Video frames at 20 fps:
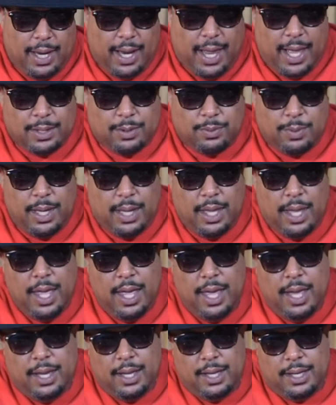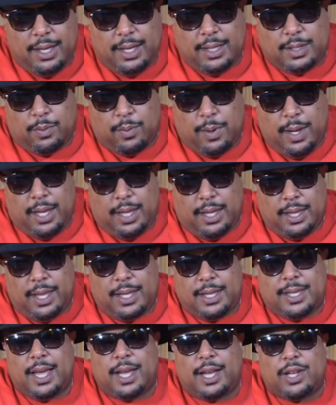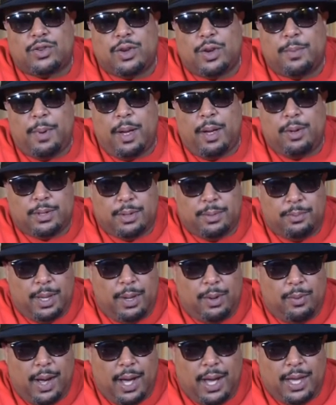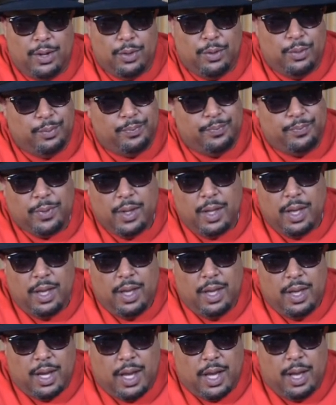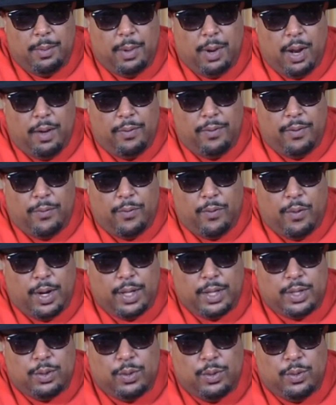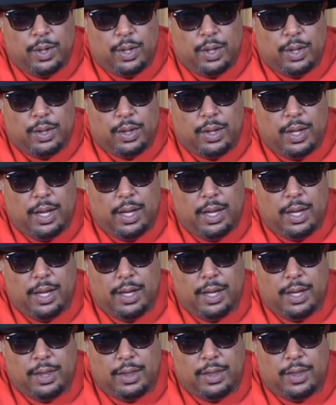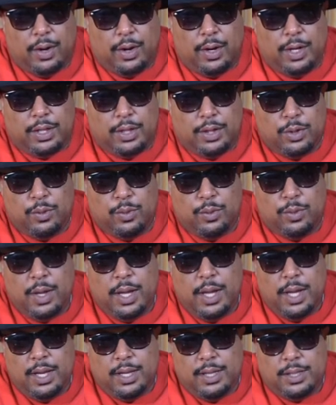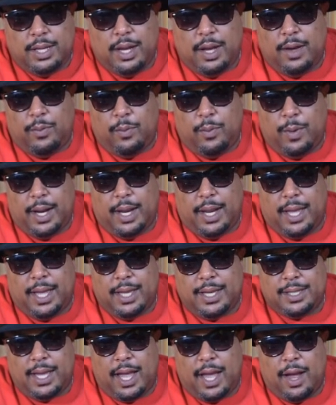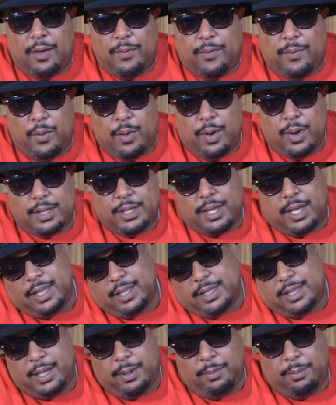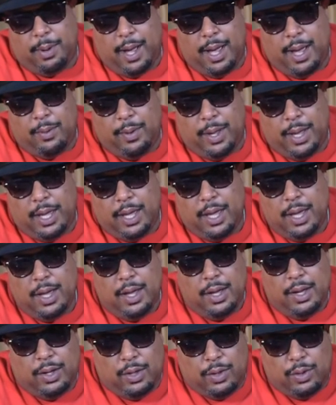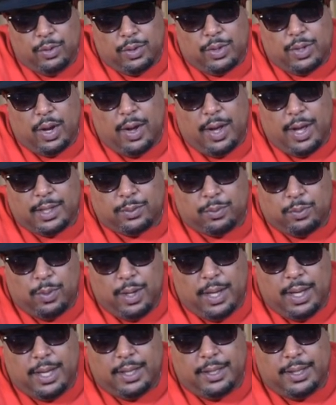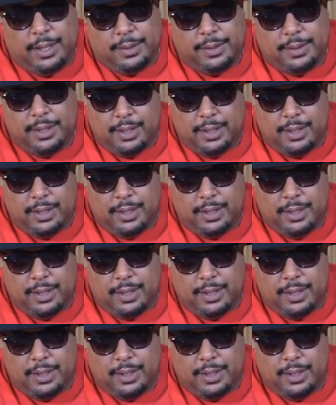last week. This week, they take a trip out to BYU. Coming off a 42-32 tough win against Air Force into the bye week, Utah has won